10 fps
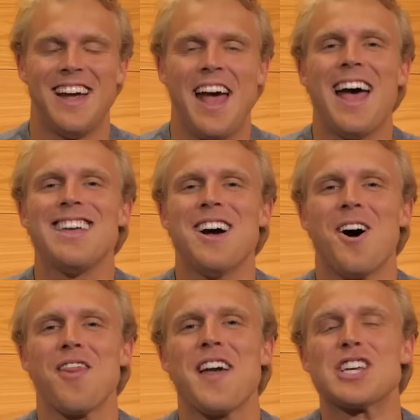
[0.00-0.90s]
Hey
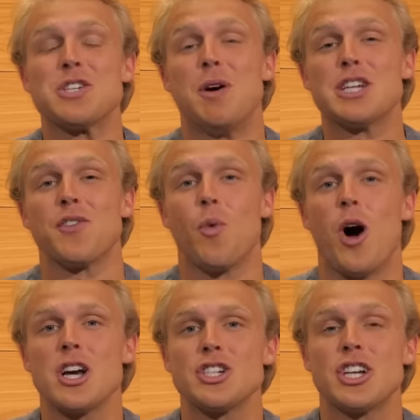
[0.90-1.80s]
y'all, thanks so much for
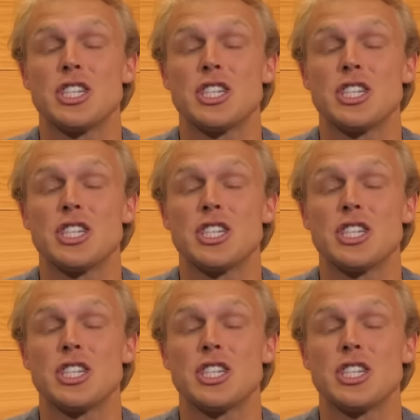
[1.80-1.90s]
watching.